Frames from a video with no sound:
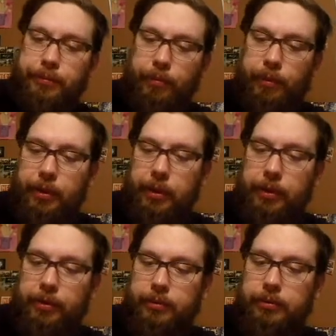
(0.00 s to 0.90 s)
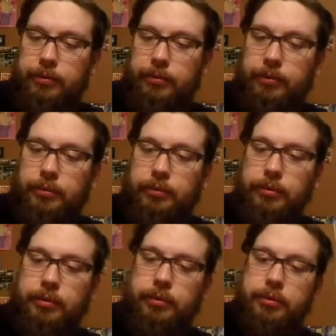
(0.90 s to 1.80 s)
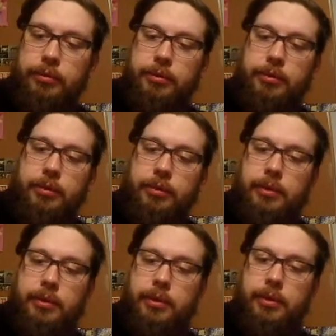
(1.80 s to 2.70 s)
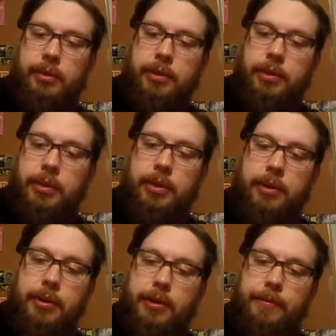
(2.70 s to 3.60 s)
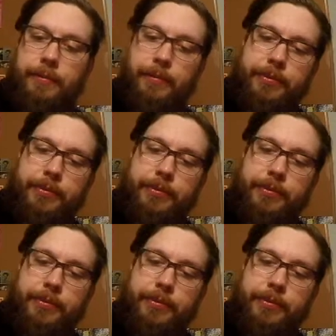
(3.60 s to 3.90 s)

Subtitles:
(silence)